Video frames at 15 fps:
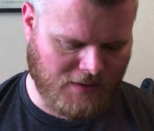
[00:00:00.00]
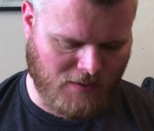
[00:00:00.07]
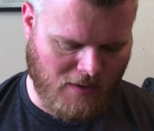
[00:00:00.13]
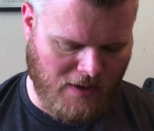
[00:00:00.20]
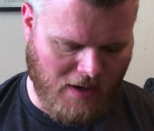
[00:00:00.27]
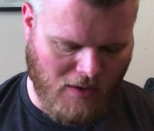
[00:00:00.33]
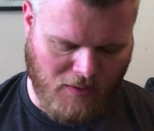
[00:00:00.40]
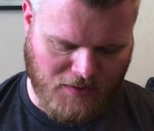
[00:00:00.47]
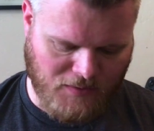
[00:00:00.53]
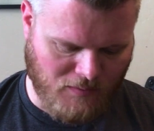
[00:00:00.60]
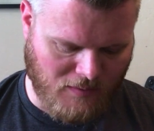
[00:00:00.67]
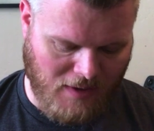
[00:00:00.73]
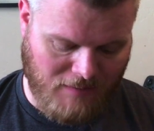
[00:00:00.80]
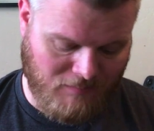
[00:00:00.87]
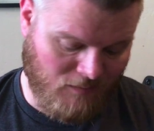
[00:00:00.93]
So
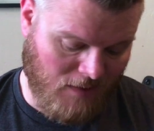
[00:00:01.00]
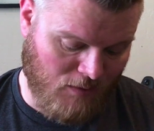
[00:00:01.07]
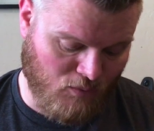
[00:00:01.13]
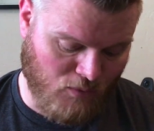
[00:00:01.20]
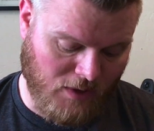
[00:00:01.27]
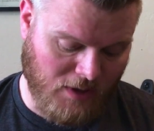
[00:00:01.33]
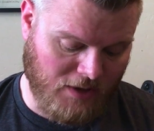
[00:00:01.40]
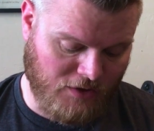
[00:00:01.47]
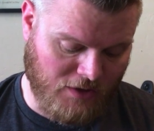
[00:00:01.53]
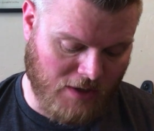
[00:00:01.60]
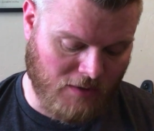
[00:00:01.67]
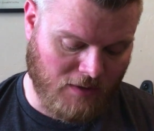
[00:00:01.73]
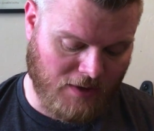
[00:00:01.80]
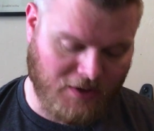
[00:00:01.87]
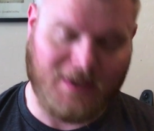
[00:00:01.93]
I really
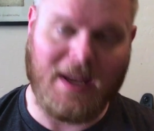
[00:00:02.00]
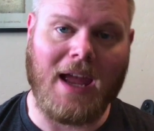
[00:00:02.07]
generally just